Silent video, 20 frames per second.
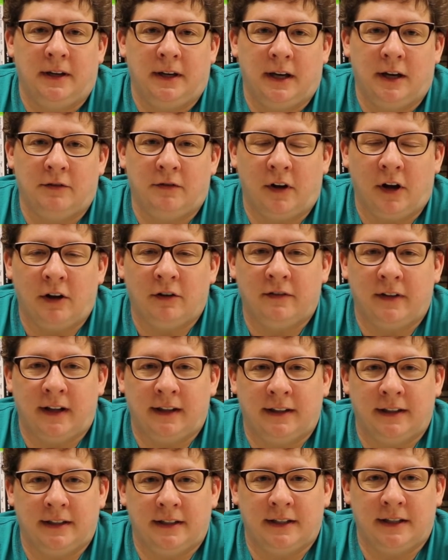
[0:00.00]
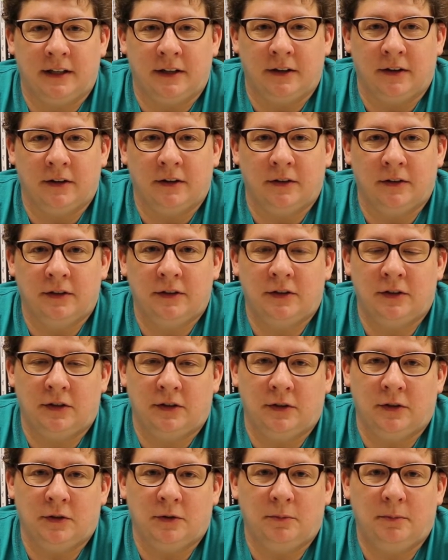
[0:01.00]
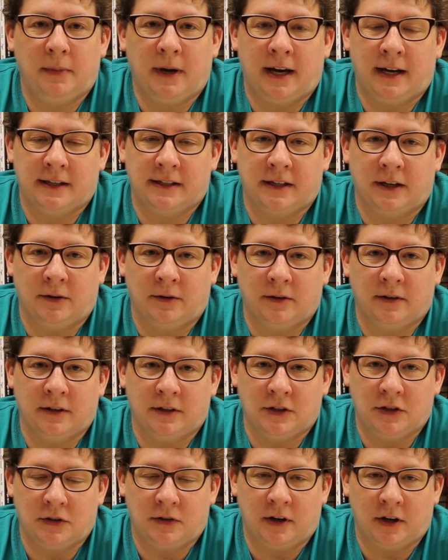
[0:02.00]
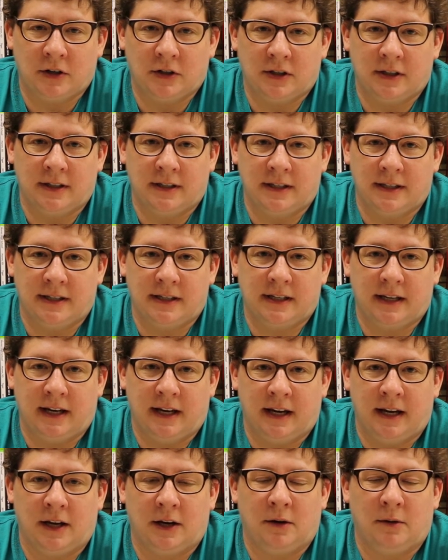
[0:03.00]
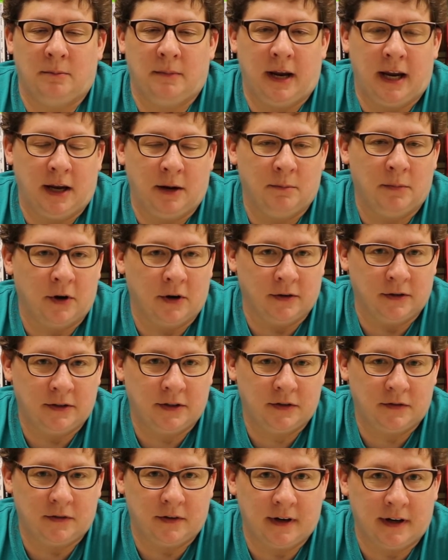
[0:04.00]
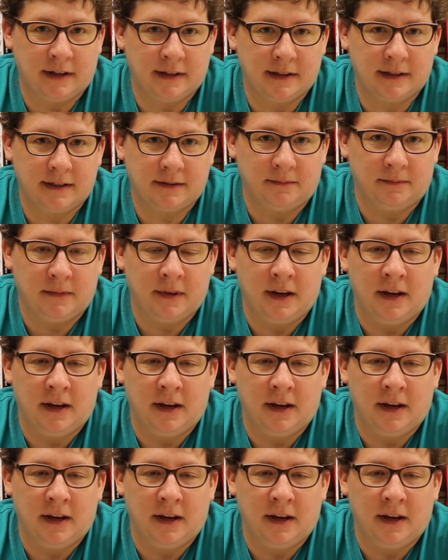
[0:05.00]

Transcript: have all volunteered to pass out instructions and make birds for us.